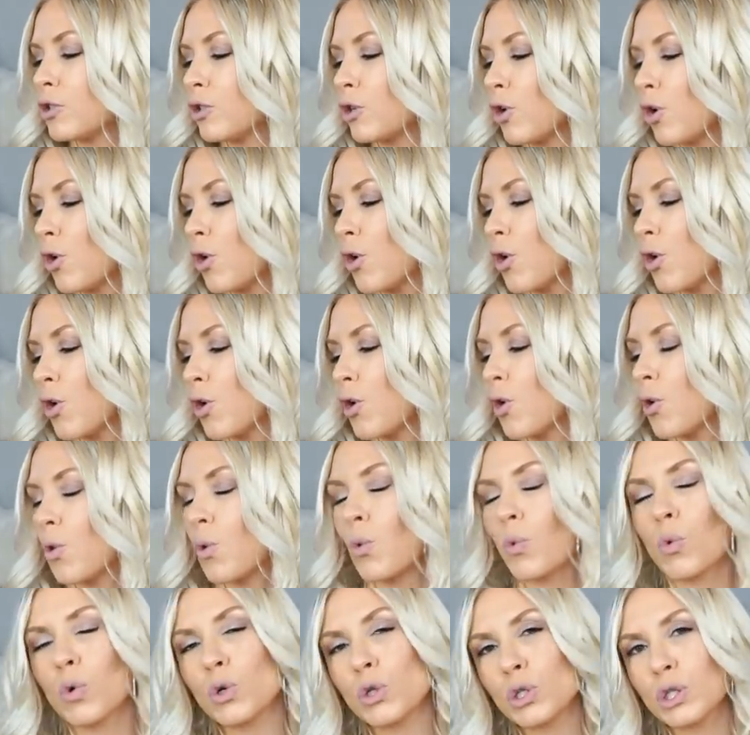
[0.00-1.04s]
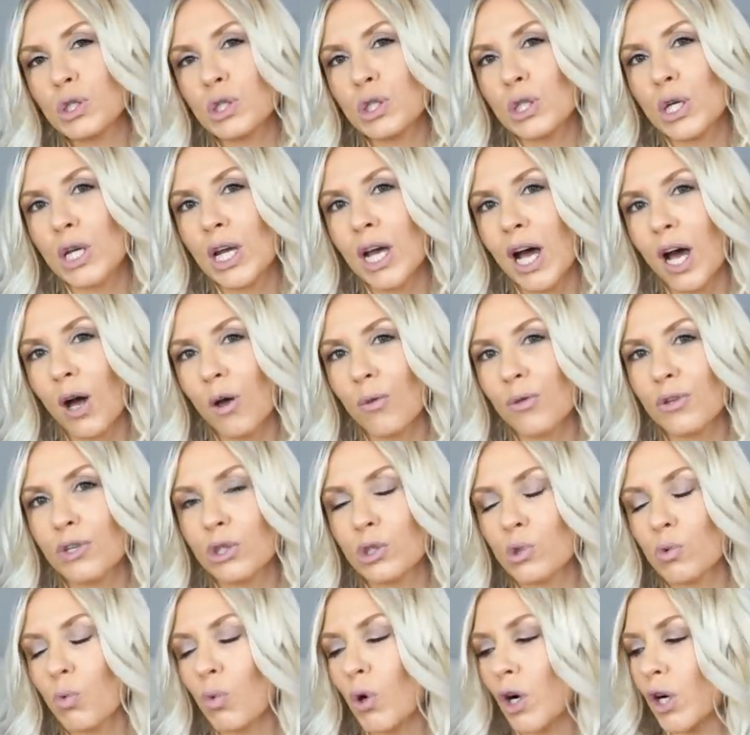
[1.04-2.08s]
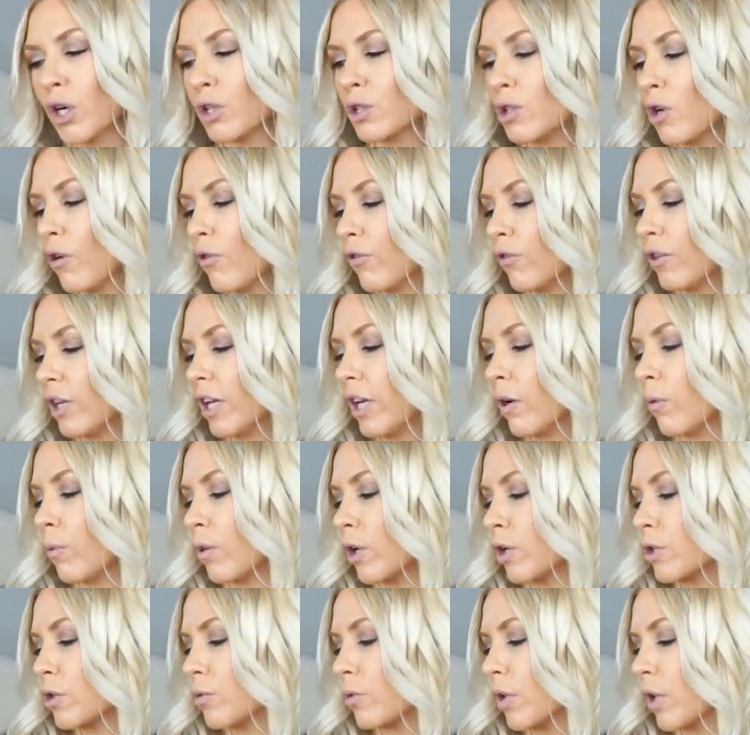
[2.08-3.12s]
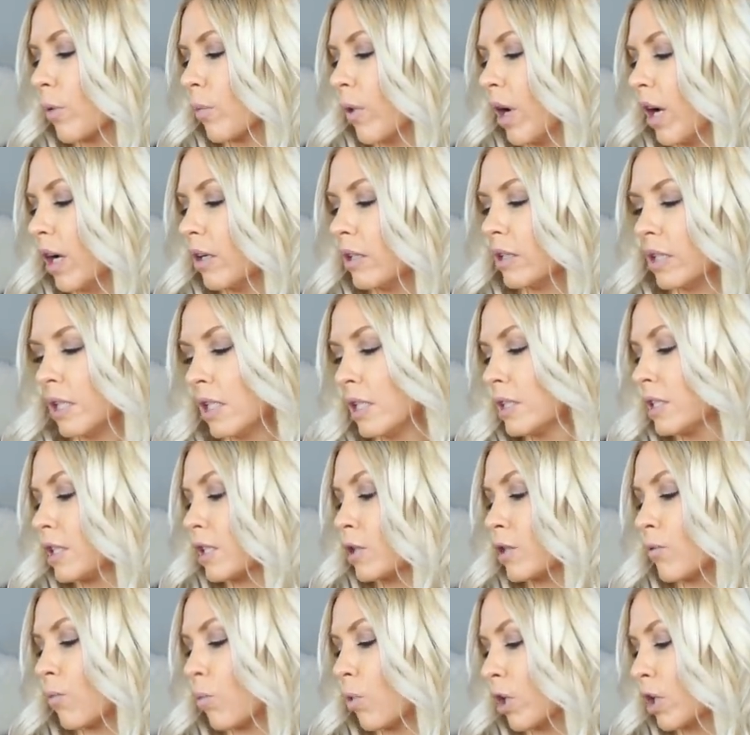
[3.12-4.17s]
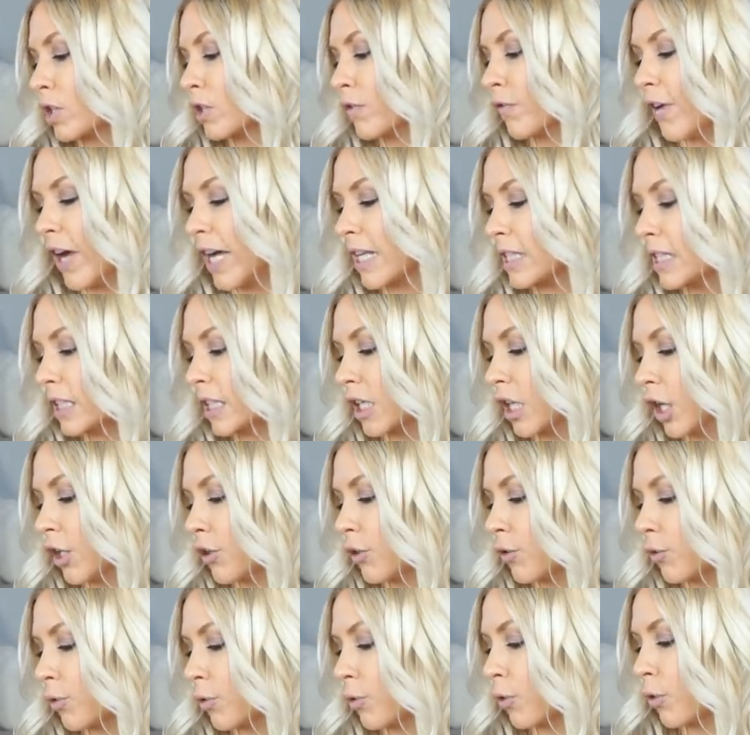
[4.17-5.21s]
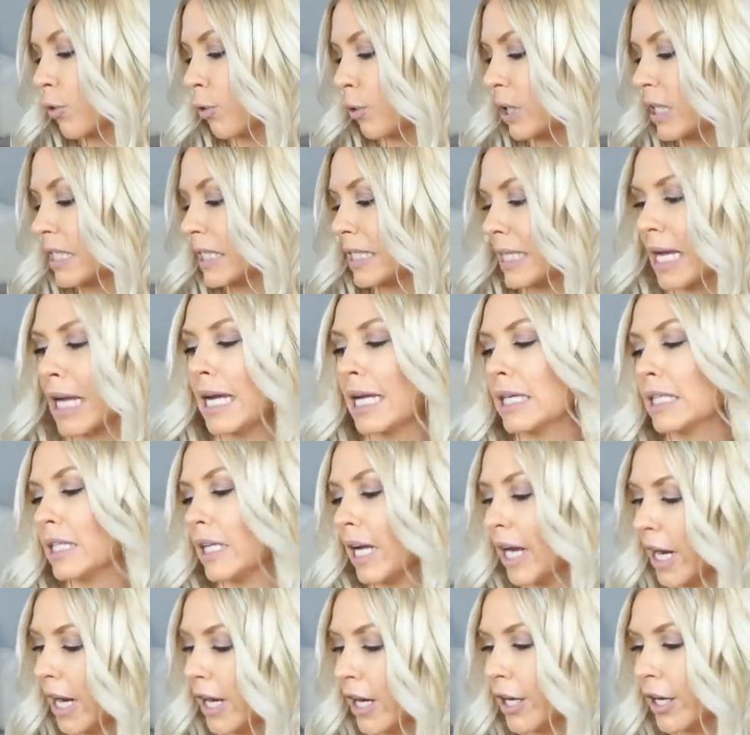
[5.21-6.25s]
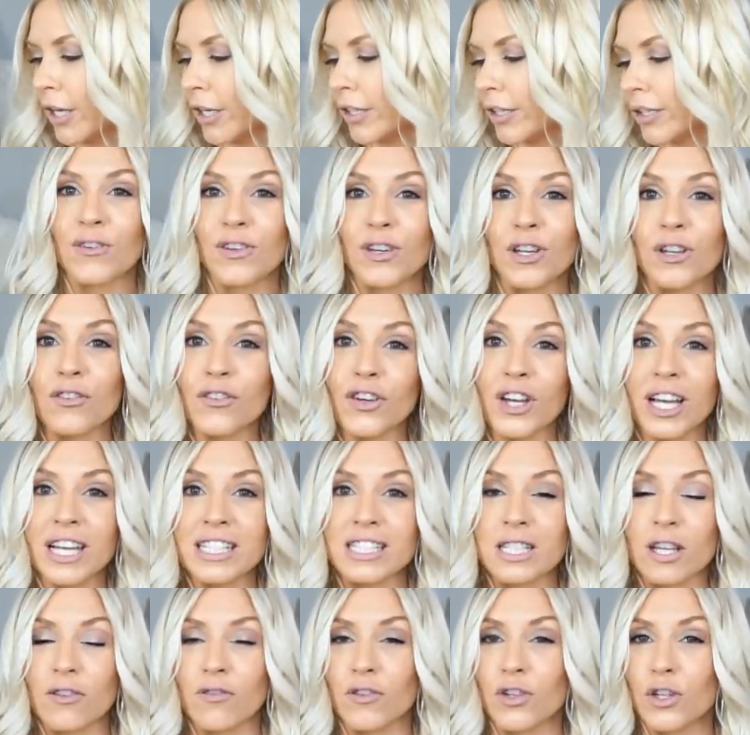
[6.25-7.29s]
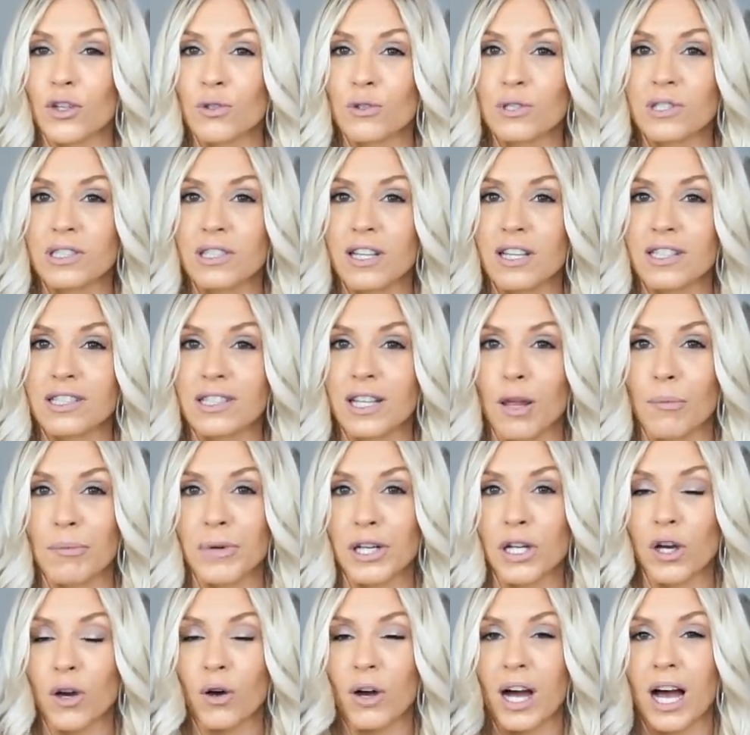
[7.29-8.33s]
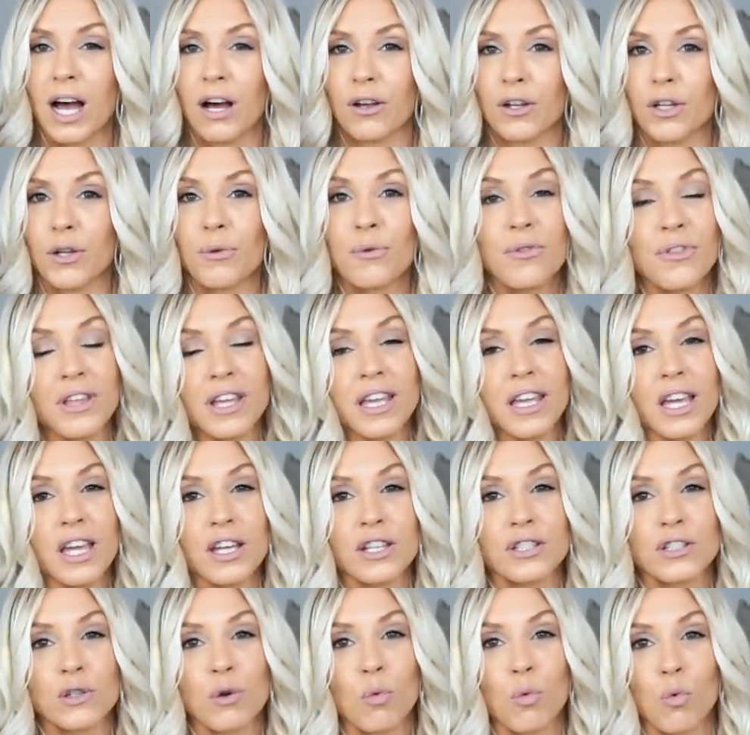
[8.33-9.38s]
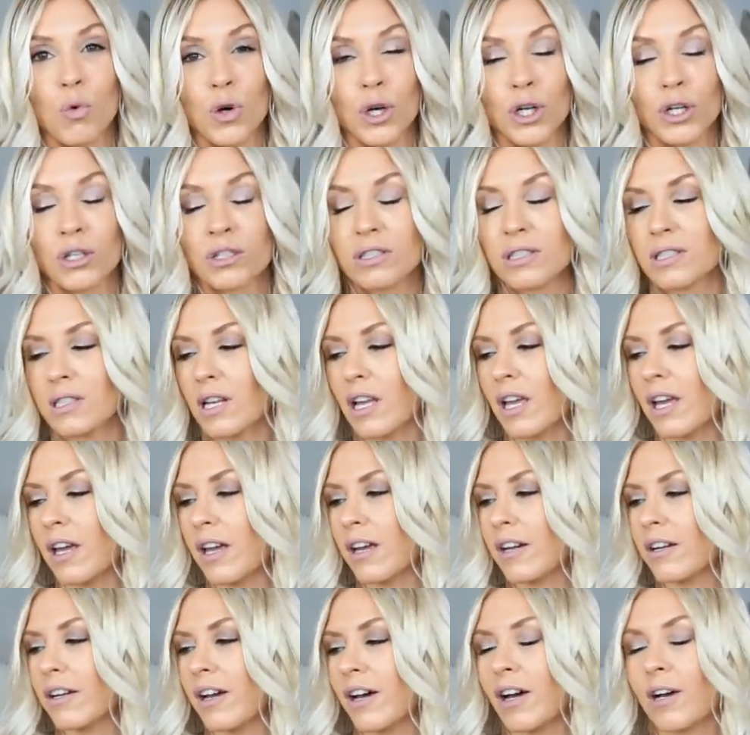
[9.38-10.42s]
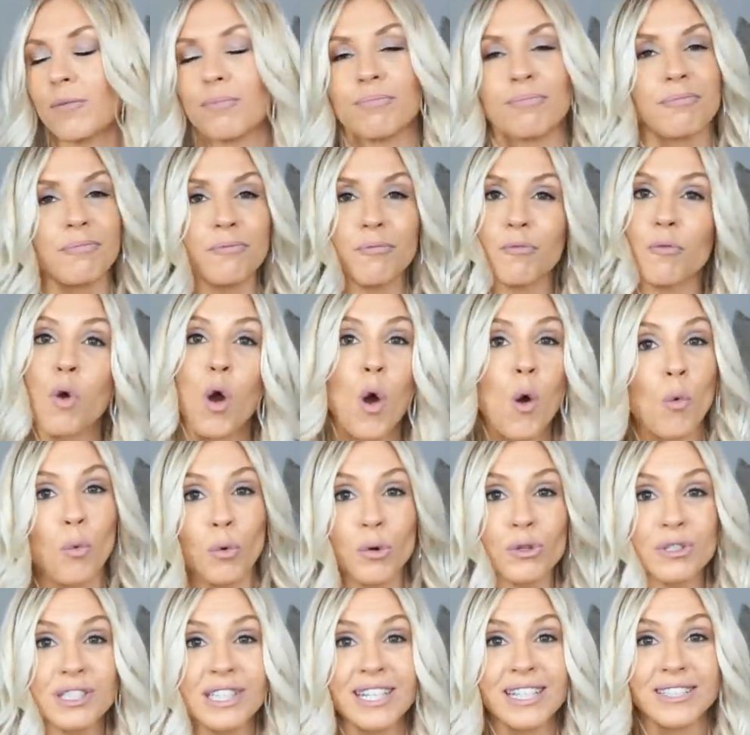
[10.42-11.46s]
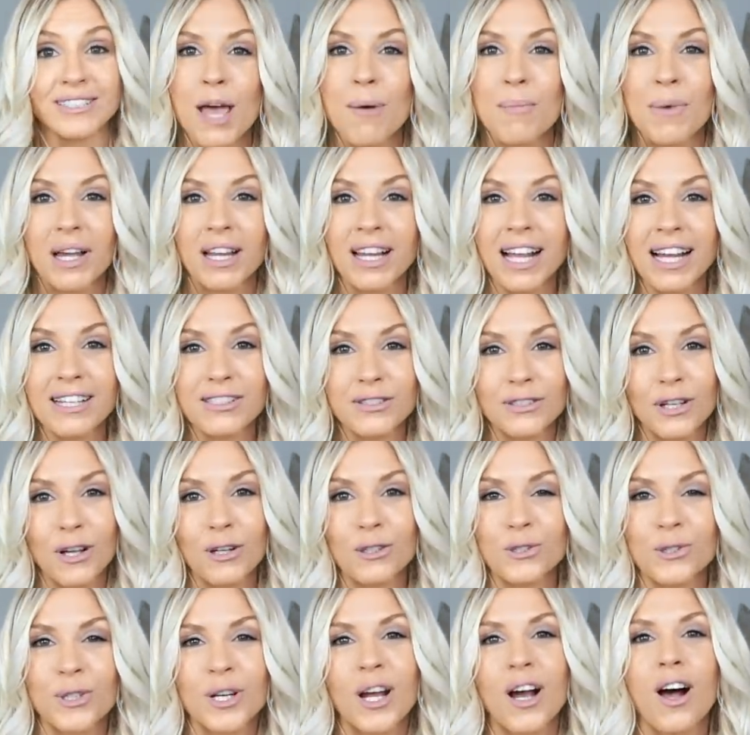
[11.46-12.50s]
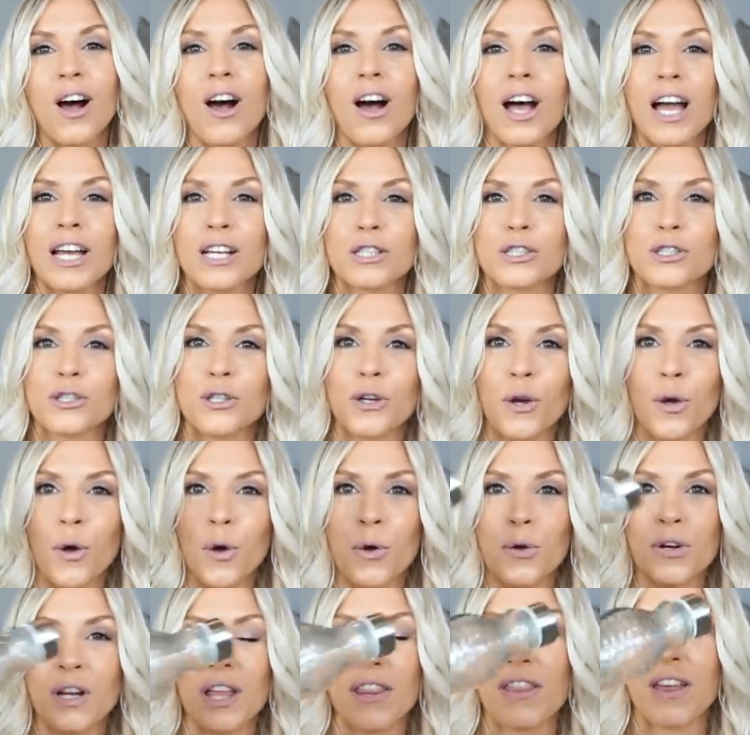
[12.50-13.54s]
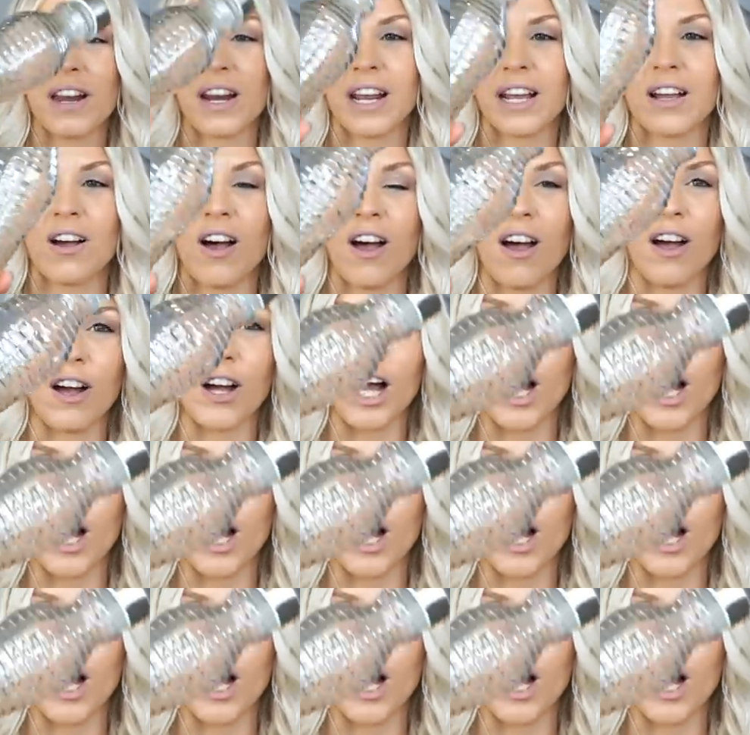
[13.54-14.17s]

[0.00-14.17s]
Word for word: so we'll see how this works. Hopefully it works really well. This works fast to cut through grease and hair. If any of you guys have used this, let me know how you think it works and um, we'll see. In my last Dollar Tree haul, I showed that I got a